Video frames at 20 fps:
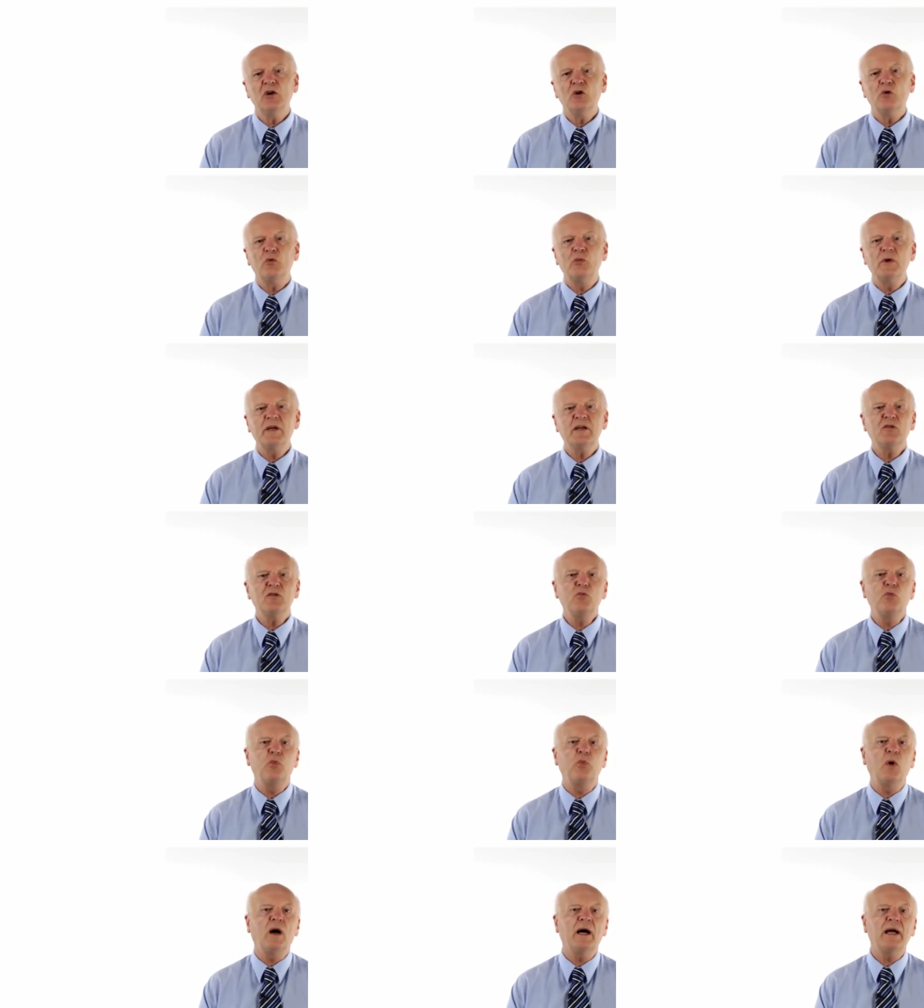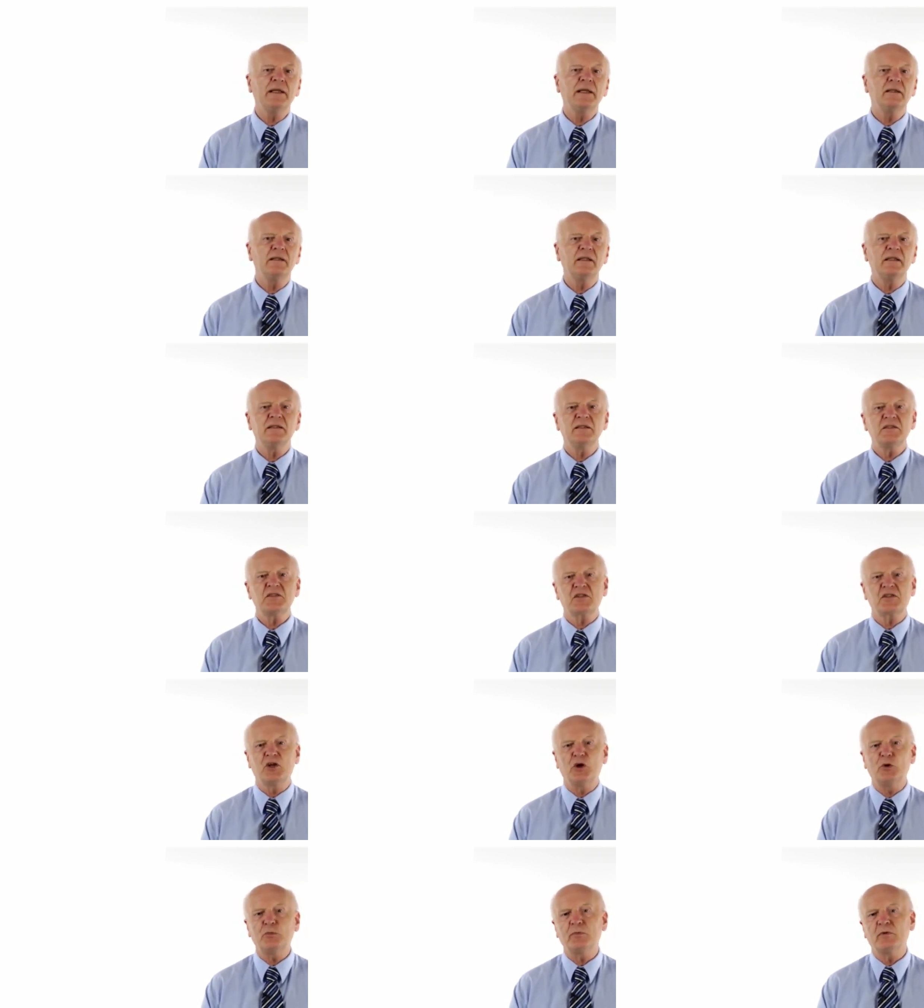"We are widening the
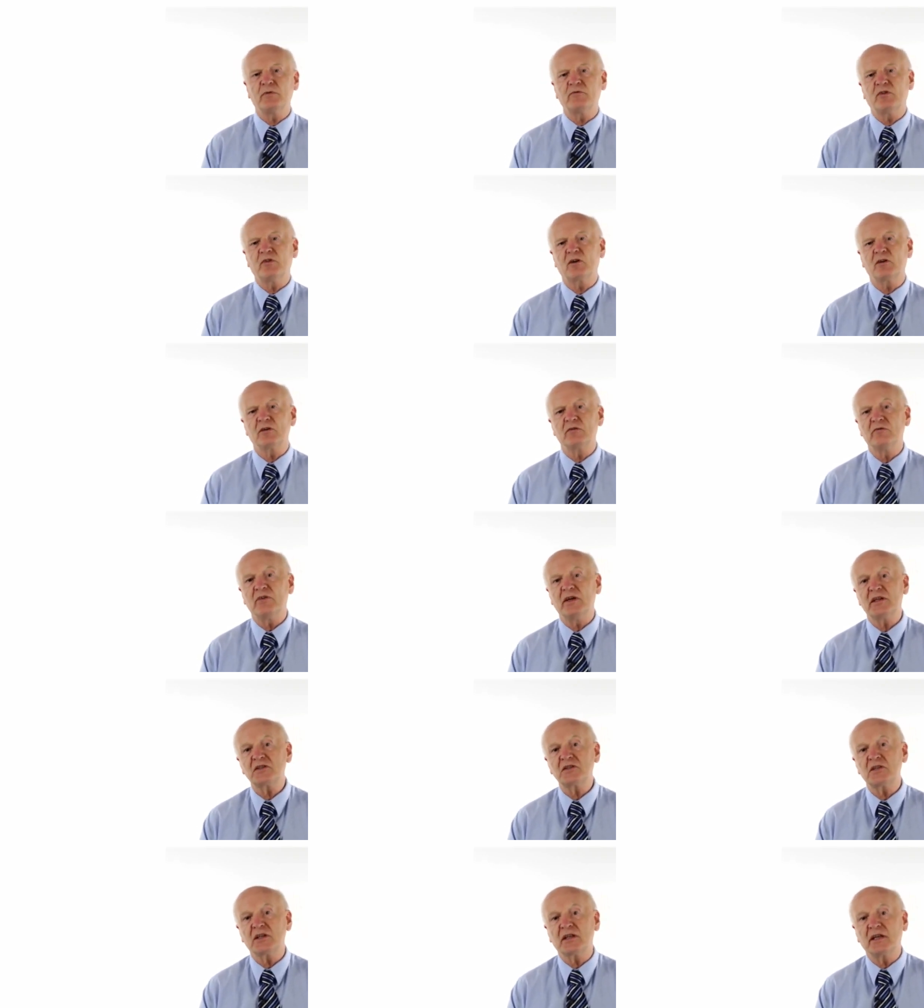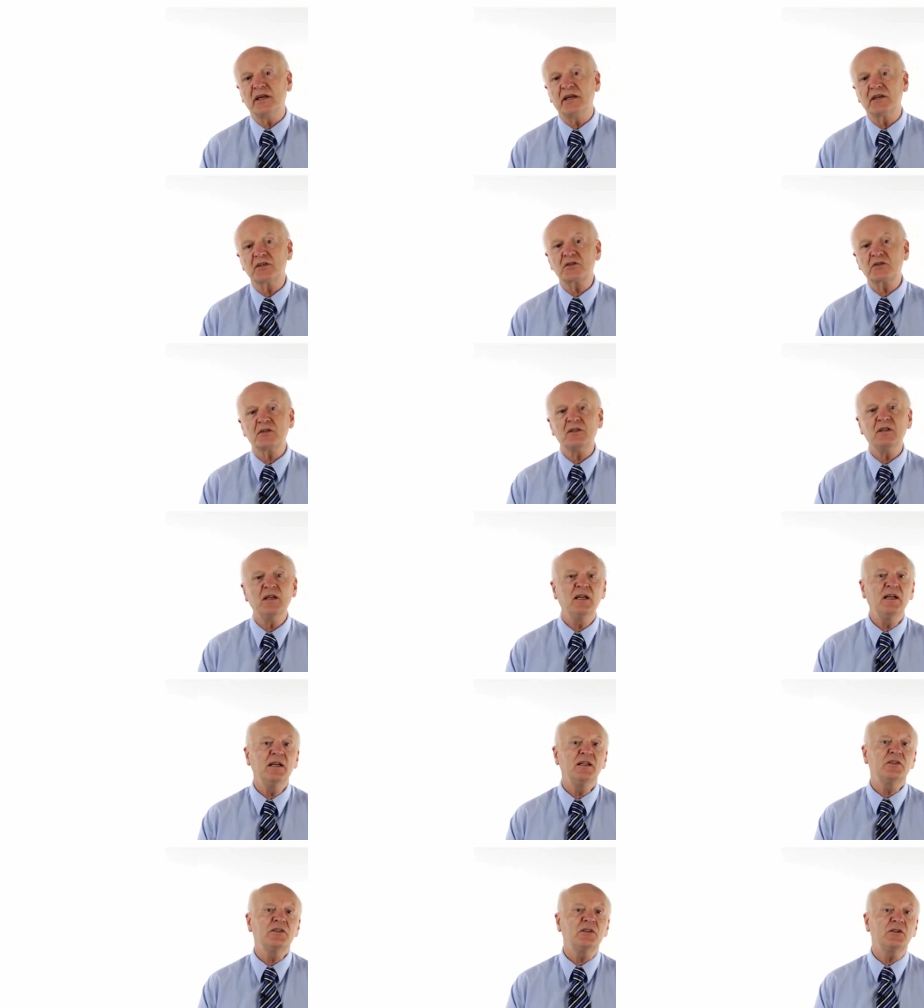scope of our investigation
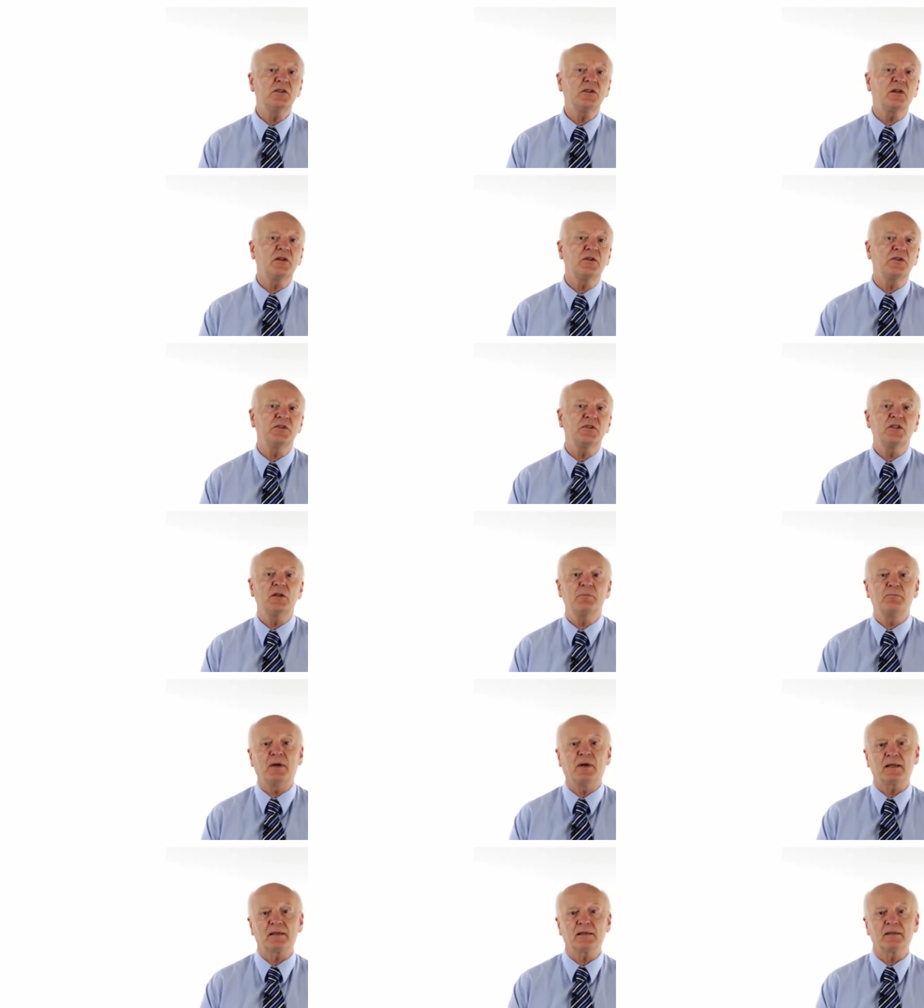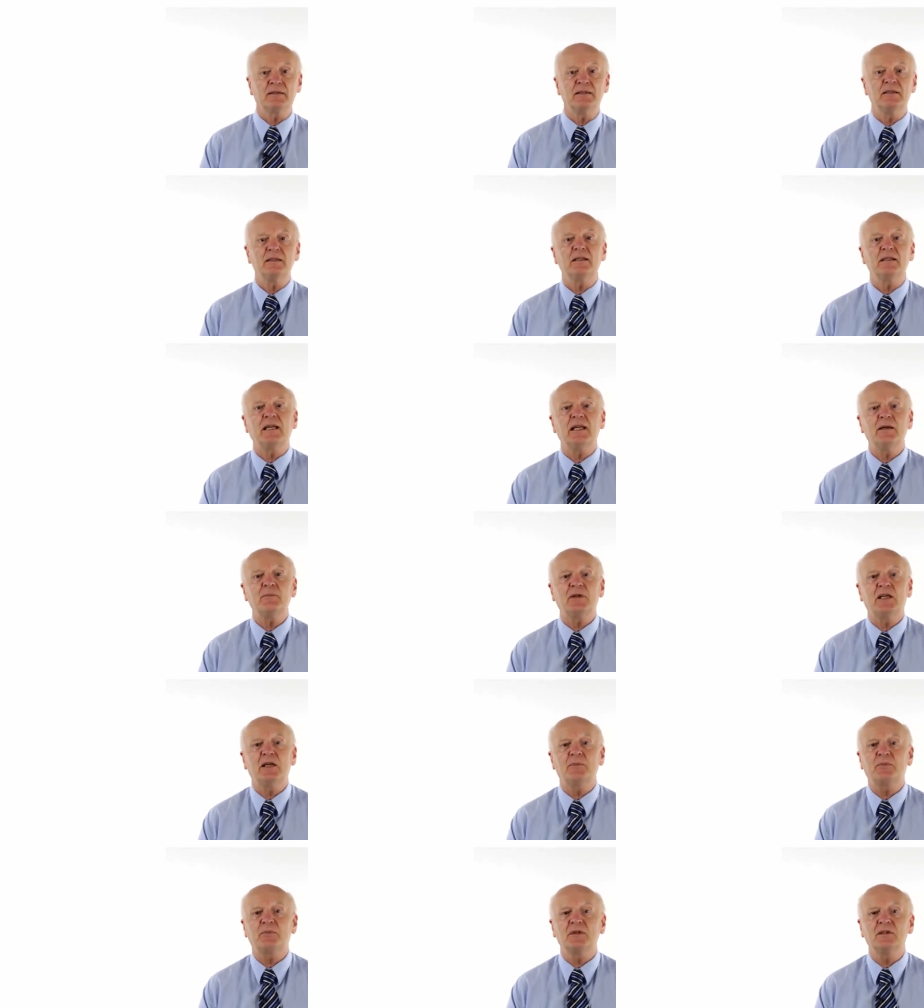to include the butler and the
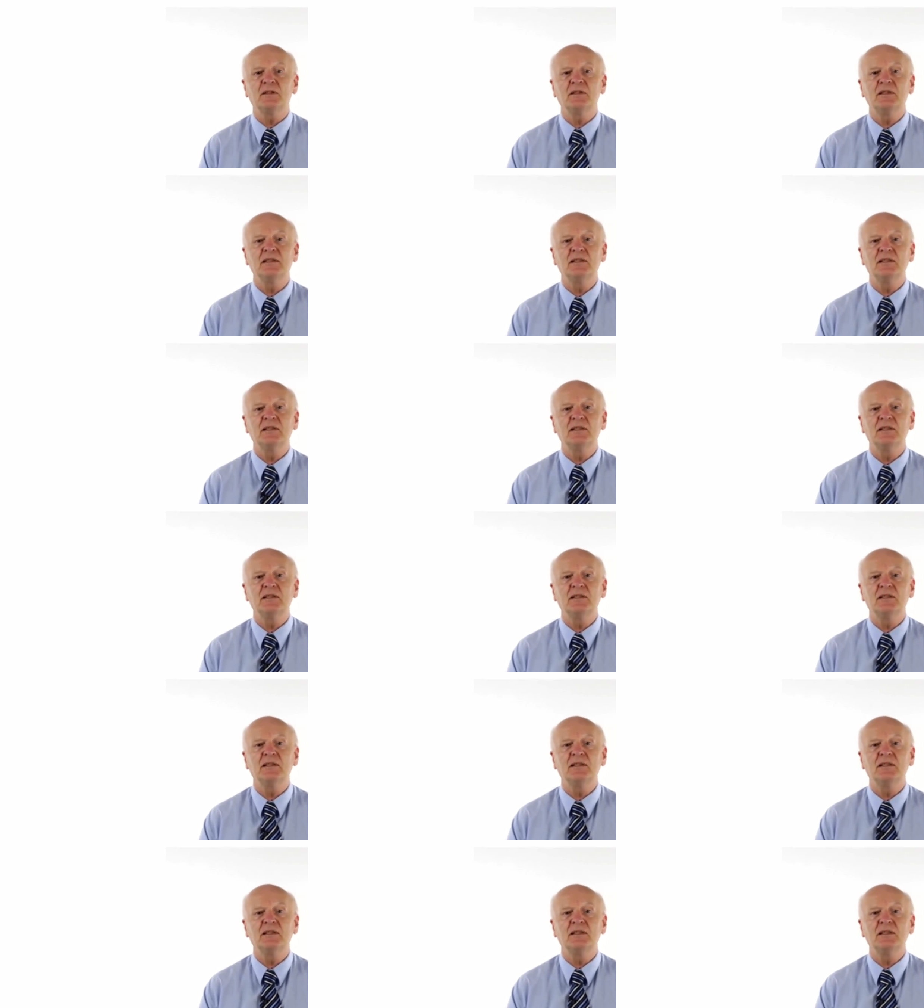gamekeeper."